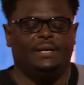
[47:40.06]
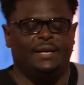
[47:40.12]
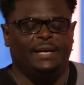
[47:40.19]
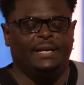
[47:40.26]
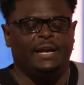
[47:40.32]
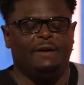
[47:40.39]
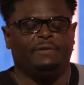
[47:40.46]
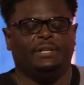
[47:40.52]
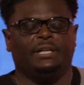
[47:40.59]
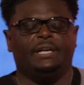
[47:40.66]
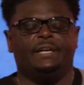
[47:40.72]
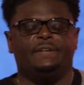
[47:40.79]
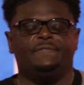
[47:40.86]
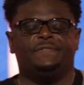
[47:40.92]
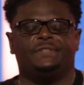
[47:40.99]
He never
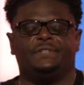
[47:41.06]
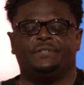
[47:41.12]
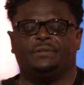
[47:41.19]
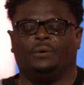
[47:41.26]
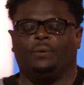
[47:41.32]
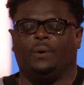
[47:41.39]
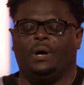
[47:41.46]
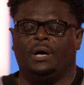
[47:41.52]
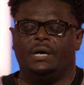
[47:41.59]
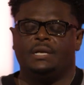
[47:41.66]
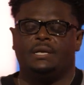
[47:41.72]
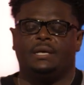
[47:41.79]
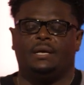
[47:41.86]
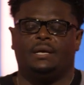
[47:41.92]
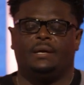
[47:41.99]
leaves the
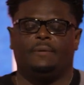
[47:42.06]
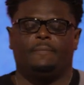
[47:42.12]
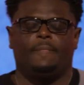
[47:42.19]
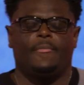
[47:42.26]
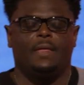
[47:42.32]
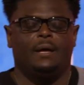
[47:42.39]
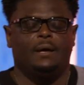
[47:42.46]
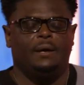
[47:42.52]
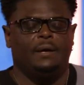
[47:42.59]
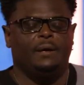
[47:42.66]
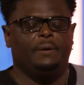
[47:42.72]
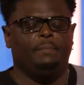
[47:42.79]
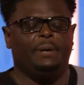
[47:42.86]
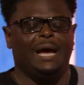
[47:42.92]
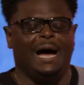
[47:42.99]

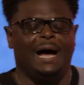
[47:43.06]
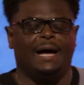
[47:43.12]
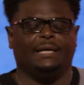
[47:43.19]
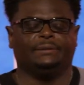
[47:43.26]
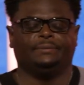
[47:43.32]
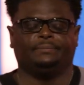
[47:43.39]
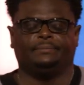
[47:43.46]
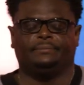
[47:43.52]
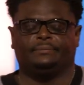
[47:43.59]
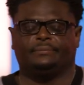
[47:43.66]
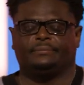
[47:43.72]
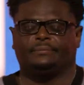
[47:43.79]
one behind.